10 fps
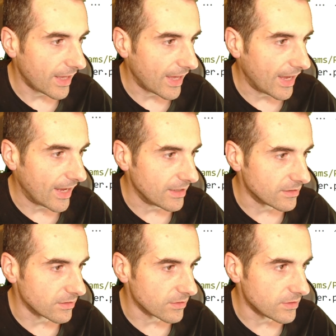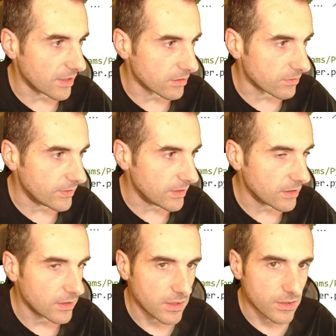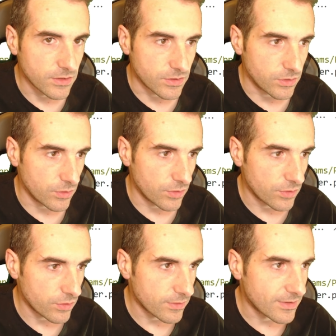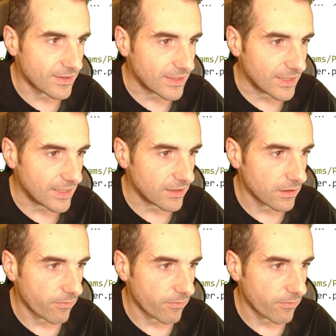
edit the CSV to see